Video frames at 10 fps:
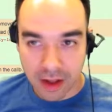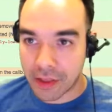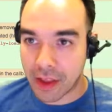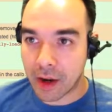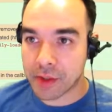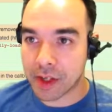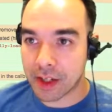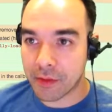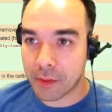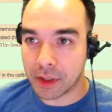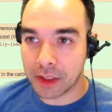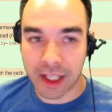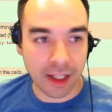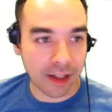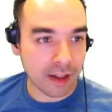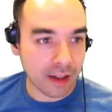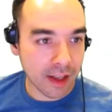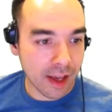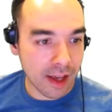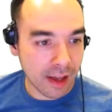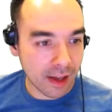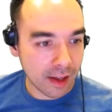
And then I was going to give him a link. Yeah.